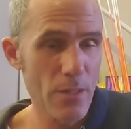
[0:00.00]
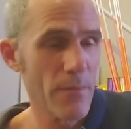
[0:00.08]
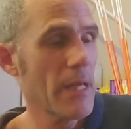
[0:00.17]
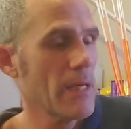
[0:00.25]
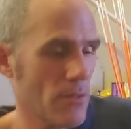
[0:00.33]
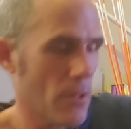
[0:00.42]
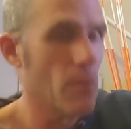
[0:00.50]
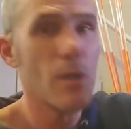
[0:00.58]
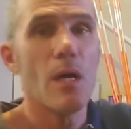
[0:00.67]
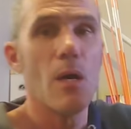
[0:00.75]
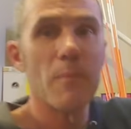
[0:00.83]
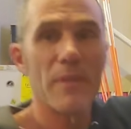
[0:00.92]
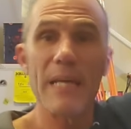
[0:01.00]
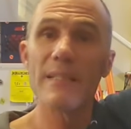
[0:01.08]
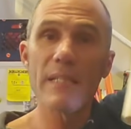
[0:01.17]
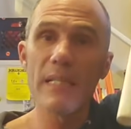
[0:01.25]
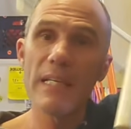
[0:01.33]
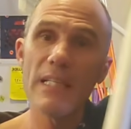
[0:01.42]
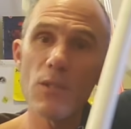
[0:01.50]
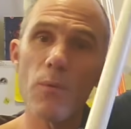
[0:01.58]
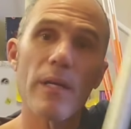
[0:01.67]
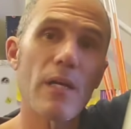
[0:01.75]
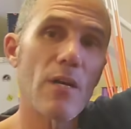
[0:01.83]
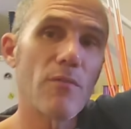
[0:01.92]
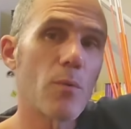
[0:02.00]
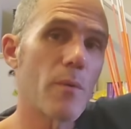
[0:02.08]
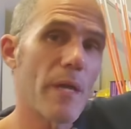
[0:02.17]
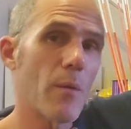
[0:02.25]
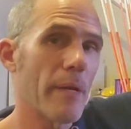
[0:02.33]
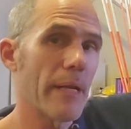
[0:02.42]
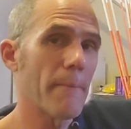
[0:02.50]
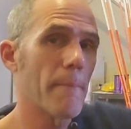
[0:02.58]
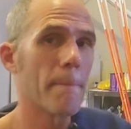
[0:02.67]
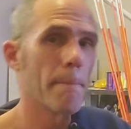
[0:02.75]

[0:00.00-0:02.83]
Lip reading: for that. So, but that's an easy way to cover it without paint.